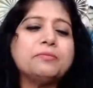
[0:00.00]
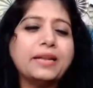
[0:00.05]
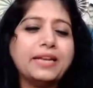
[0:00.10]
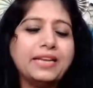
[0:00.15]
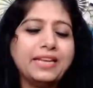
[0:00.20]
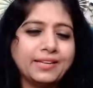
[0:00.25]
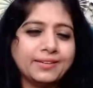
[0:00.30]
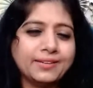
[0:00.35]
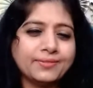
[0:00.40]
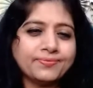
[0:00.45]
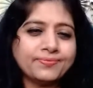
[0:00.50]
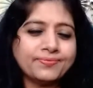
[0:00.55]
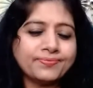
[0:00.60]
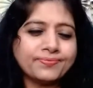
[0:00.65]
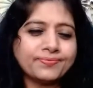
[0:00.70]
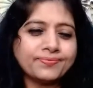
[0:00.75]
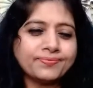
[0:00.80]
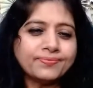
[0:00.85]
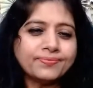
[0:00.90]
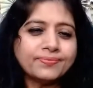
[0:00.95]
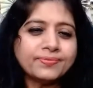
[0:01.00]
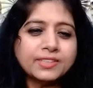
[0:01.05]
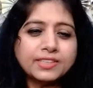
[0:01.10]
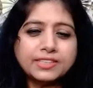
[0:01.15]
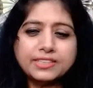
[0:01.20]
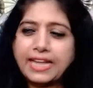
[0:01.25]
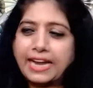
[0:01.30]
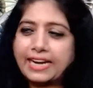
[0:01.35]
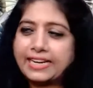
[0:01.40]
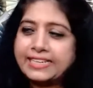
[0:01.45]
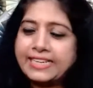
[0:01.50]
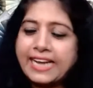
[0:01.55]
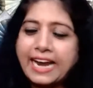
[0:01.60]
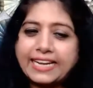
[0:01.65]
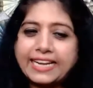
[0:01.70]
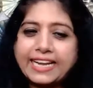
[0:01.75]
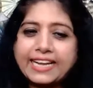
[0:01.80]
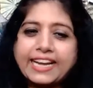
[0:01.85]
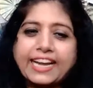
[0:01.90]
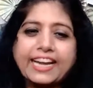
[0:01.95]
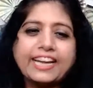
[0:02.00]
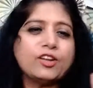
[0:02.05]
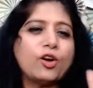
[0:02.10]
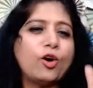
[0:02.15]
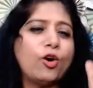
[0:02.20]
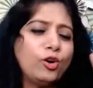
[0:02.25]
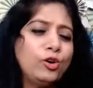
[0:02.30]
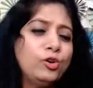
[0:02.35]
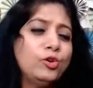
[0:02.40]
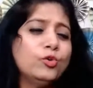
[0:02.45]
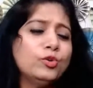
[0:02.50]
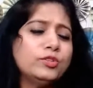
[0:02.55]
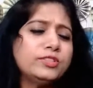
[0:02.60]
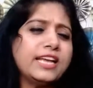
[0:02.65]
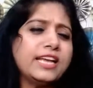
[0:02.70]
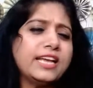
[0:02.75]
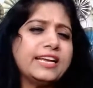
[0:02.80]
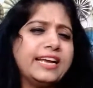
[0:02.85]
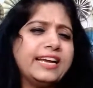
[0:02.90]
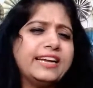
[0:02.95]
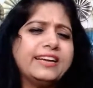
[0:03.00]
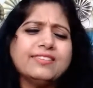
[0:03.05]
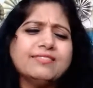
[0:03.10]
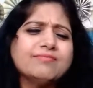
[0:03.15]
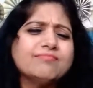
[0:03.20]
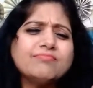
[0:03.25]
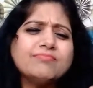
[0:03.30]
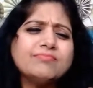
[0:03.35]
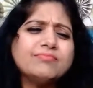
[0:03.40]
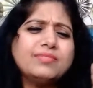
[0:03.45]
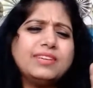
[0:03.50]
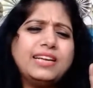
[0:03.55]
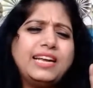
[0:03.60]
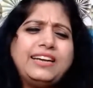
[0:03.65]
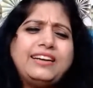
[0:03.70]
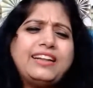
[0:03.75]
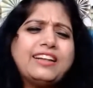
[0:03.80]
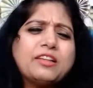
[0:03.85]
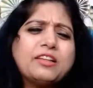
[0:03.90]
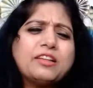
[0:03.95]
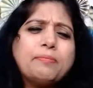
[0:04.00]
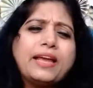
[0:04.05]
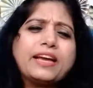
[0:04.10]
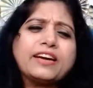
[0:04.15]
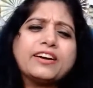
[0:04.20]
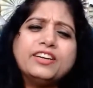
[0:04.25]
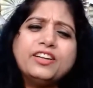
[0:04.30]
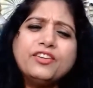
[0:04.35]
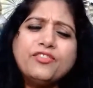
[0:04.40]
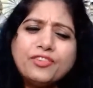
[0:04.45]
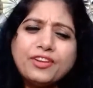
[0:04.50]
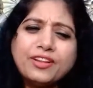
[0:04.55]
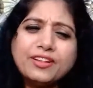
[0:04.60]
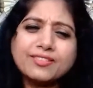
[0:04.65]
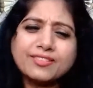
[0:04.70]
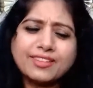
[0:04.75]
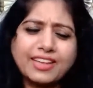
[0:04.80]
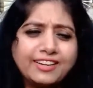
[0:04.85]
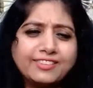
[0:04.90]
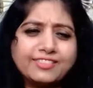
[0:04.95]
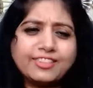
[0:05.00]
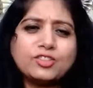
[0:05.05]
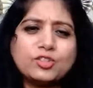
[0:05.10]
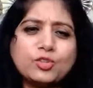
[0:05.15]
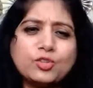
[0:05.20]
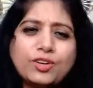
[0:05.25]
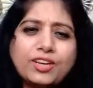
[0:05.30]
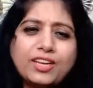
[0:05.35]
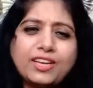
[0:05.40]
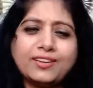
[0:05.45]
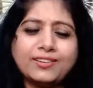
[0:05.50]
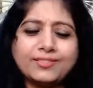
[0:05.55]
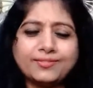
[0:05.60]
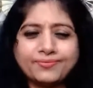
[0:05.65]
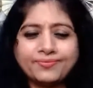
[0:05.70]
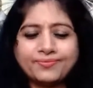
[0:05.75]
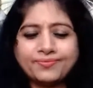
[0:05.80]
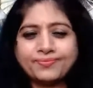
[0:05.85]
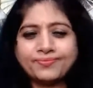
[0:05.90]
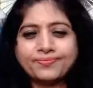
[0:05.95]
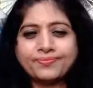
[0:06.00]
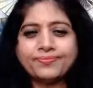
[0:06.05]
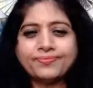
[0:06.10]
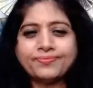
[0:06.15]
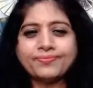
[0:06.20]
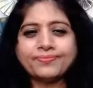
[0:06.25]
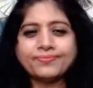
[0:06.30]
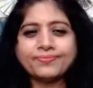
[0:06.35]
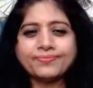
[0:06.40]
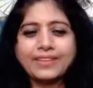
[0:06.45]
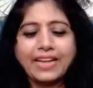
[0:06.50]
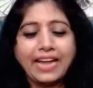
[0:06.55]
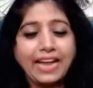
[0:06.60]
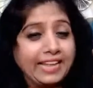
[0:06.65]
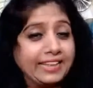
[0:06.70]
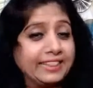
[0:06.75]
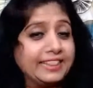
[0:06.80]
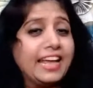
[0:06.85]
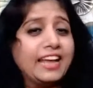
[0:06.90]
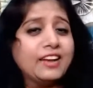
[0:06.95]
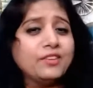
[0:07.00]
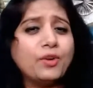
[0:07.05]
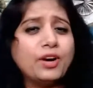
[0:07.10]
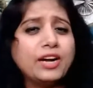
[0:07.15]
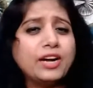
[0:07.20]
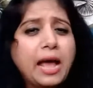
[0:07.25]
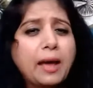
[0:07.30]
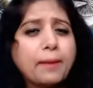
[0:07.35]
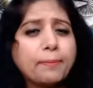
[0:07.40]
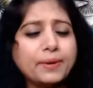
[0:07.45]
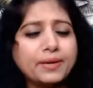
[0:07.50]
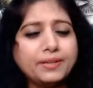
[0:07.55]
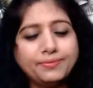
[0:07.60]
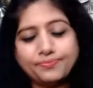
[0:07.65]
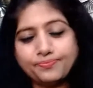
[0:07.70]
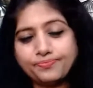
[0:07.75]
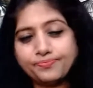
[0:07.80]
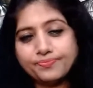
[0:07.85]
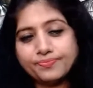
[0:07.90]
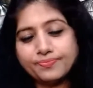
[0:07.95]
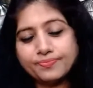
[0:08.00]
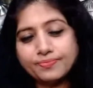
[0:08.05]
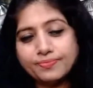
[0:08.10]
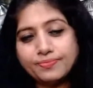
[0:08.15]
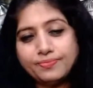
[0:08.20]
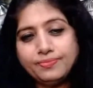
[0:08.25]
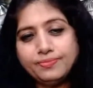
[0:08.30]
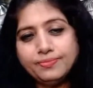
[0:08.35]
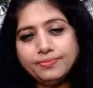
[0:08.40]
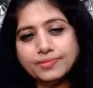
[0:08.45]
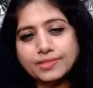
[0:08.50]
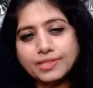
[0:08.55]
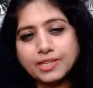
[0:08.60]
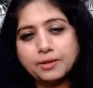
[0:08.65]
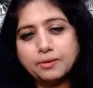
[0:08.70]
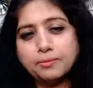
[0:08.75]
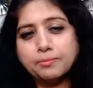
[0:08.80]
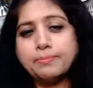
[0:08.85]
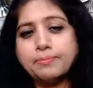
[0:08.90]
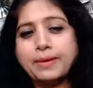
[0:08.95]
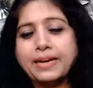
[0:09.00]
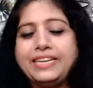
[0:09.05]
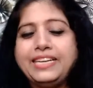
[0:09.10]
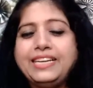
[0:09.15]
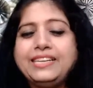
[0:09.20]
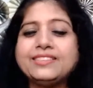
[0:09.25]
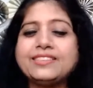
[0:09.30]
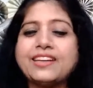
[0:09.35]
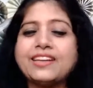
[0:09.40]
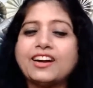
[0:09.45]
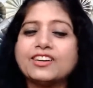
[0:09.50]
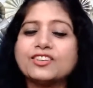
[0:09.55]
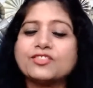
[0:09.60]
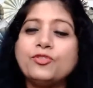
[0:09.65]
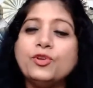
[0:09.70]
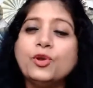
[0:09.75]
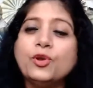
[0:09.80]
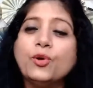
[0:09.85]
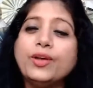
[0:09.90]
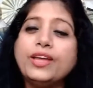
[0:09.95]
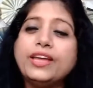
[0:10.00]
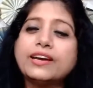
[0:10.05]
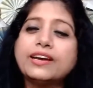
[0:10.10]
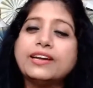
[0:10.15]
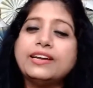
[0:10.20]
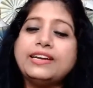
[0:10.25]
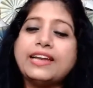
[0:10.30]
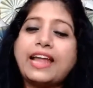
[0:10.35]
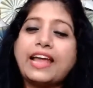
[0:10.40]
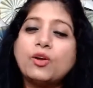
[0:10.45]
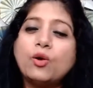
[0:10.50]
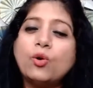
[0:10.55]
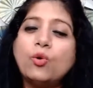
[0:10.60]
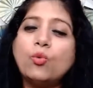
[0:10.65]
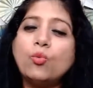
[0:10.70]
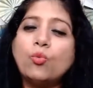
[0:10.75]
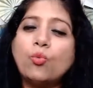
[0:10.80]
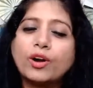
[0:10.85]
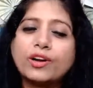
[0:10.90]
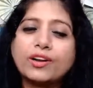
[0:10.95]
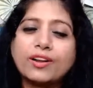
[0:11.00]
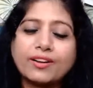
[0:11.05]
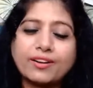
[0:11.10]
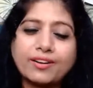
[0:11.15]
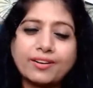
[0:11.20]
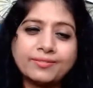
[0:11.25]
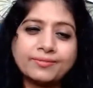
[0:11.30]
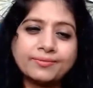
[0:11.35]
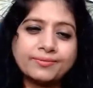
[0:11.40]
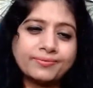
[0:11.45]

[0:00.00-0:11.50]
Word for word: with money, that getting it or losing it, it doesn't make a difference. It's a story. And then what happened? Money starts flowing like water.